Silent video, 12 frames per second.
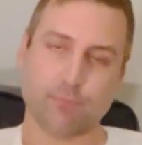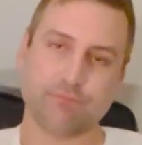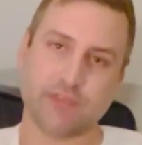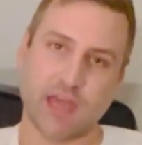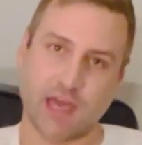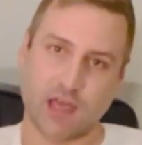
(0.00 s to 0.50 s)

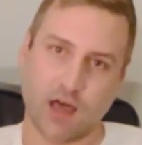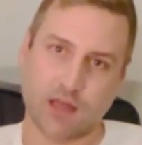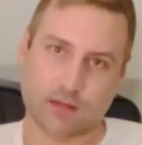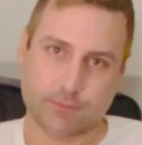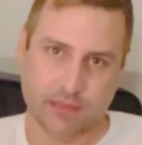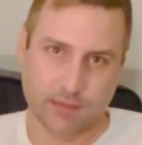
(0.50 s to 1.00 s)
that
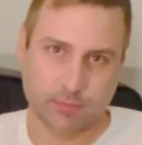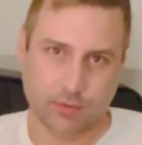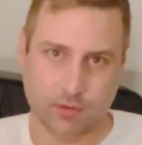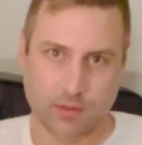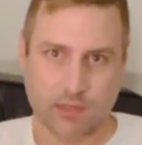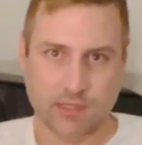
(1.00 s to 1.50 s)
other
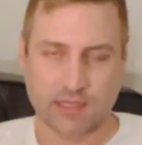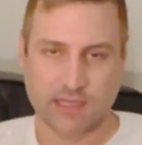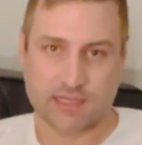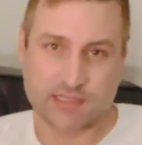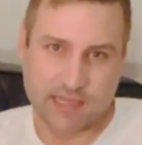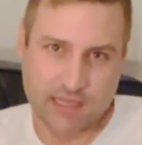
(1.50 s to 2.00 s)
people
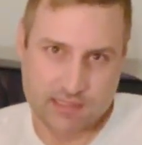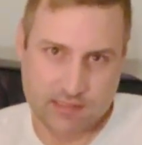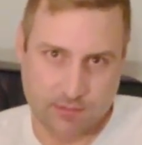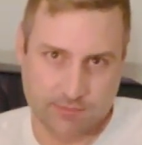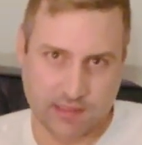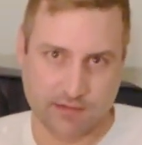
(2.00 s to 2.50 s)
can take
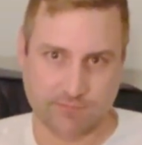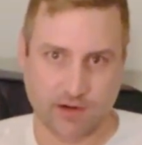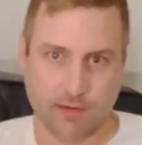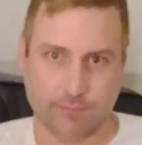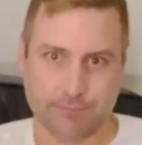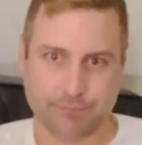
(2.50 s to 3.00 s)
something
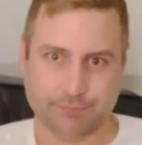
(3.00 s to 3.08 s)
from.